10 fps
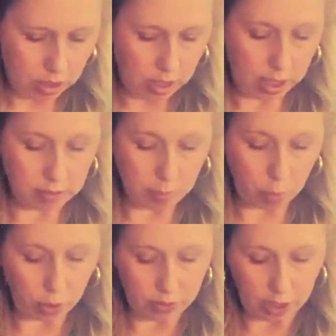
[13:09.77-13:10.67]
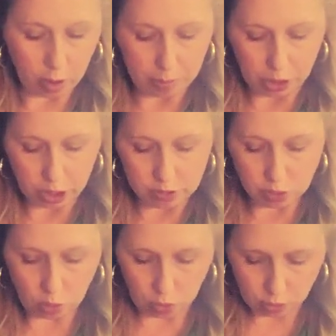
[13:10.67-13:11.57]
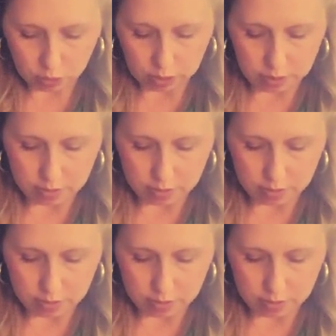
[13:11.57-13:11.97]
It's important that your butter is cold.